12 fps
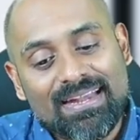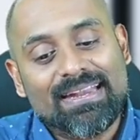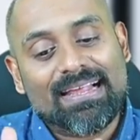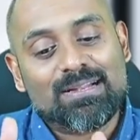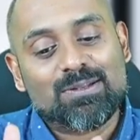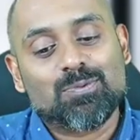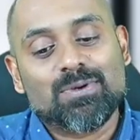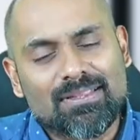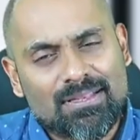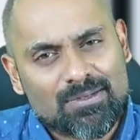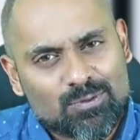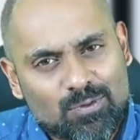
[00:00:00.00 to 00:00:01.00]
dealt with,
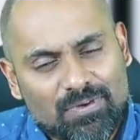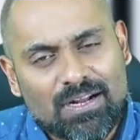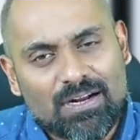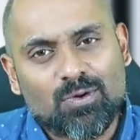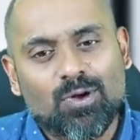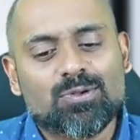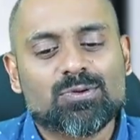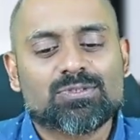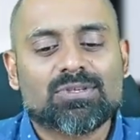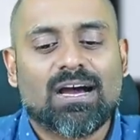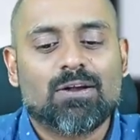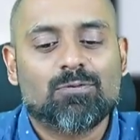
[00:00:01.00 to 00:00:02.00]
and so far all those
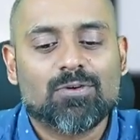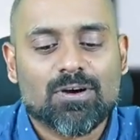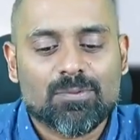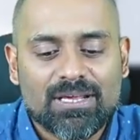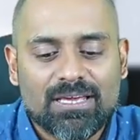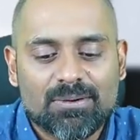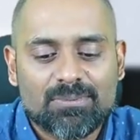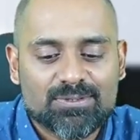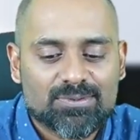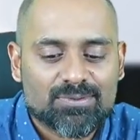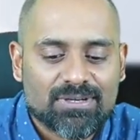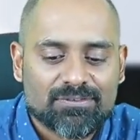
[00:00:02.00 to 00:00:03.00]
hard work. Priya
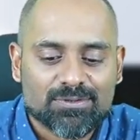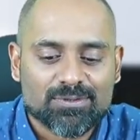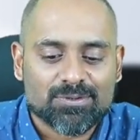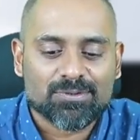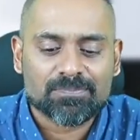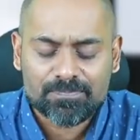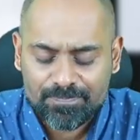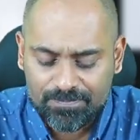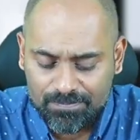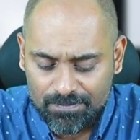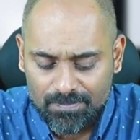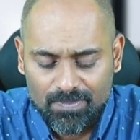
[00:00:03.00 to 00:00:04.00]
Biju, good afternoon.
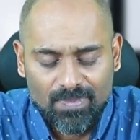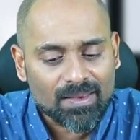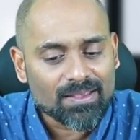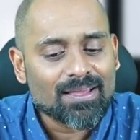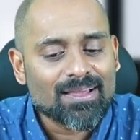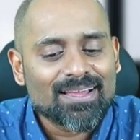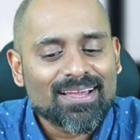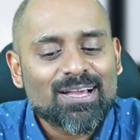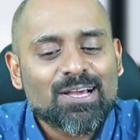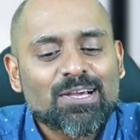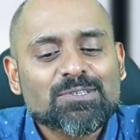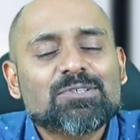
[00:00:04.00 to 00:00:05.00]

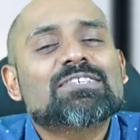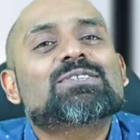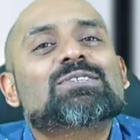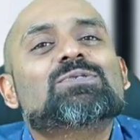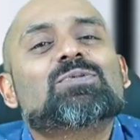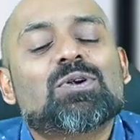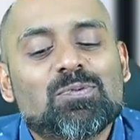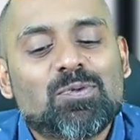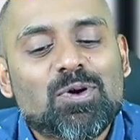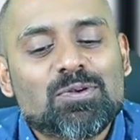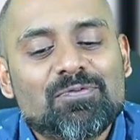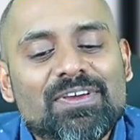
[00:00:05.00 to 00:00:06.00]
So this is
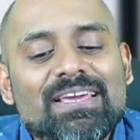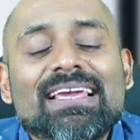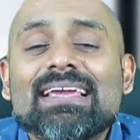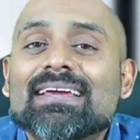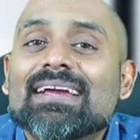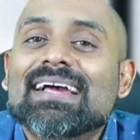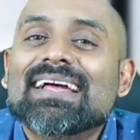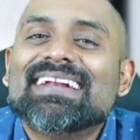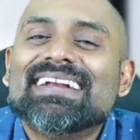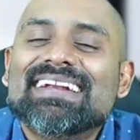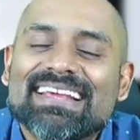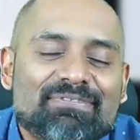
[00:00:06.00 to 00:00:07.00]
what we
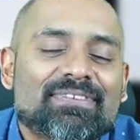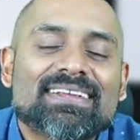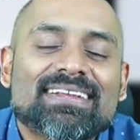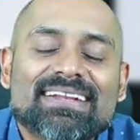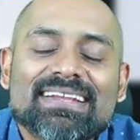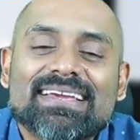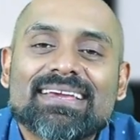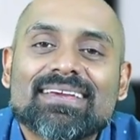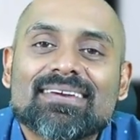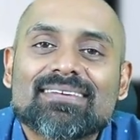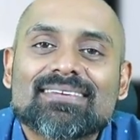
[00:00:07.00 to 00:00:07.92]
definitely